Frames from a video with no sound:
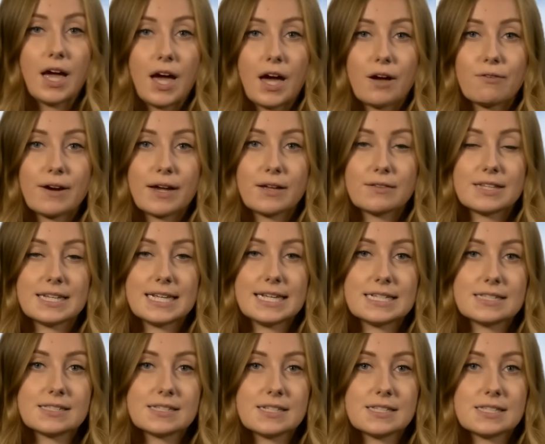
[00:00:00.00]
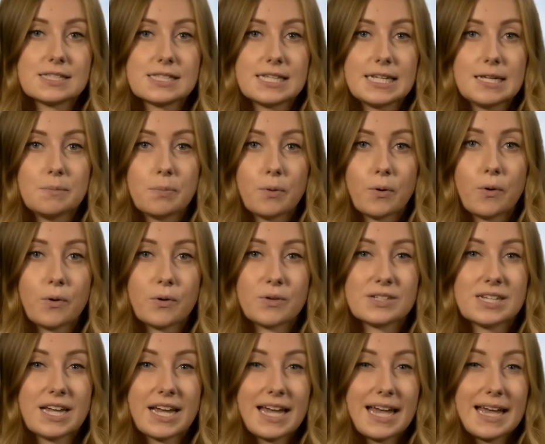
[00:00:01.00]
around the eastern
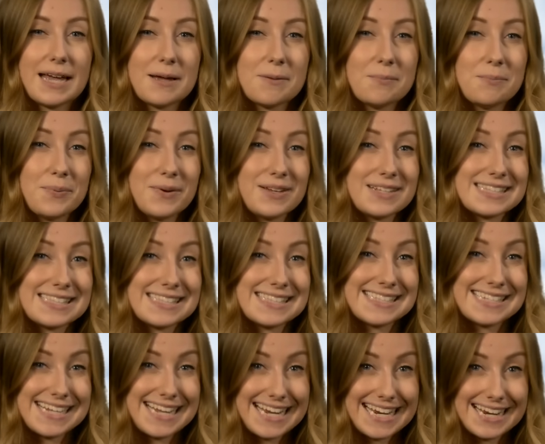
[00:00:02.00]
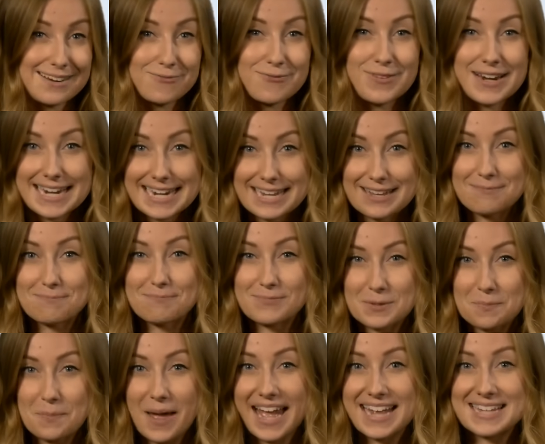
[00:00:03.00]
seaboard. But still, it really
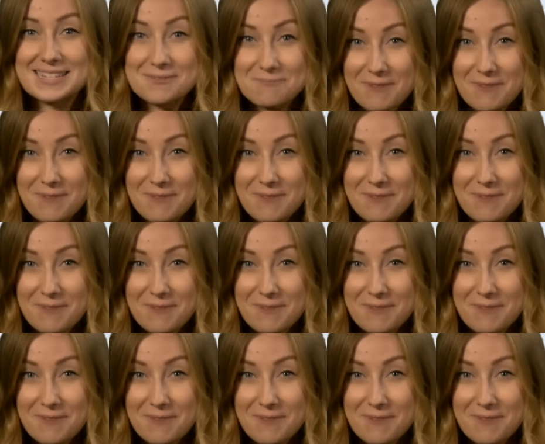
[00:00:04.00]
depends